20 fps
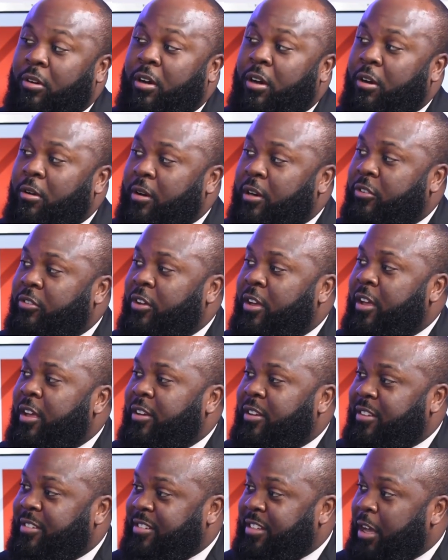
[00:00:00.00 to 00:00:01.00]
courage
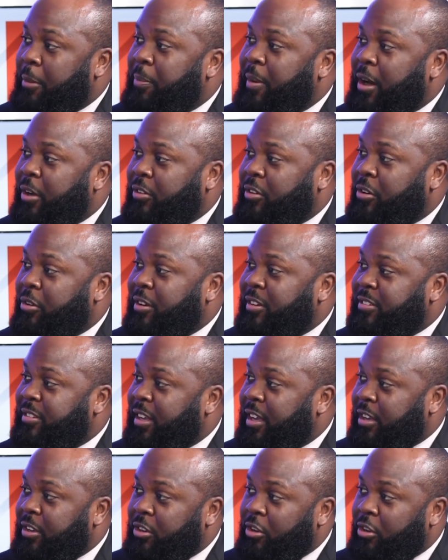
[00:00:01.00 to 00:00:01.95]
to step out there and say,